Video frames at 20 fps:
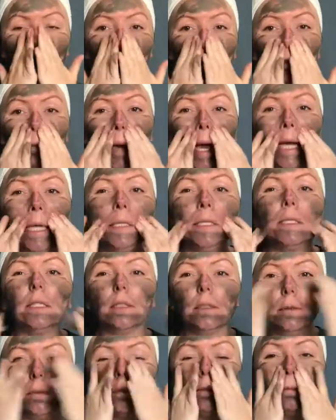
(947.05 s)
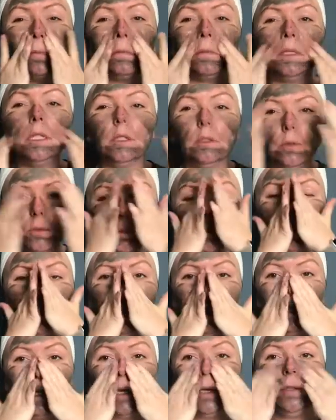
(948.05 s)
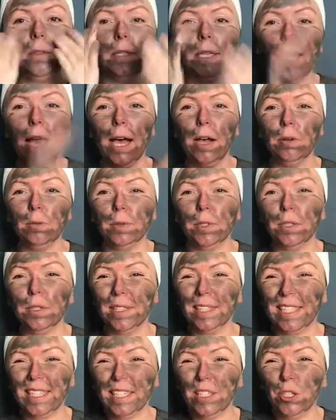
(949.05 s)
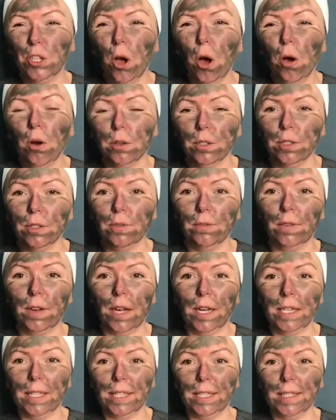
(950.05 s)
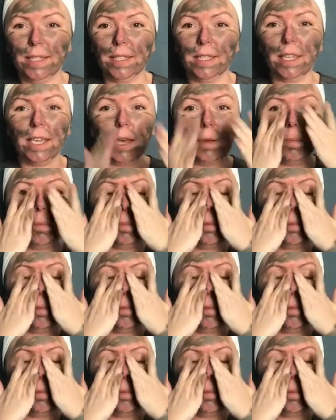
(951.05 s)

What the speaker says: mask that's really going to help to detoxify the skin.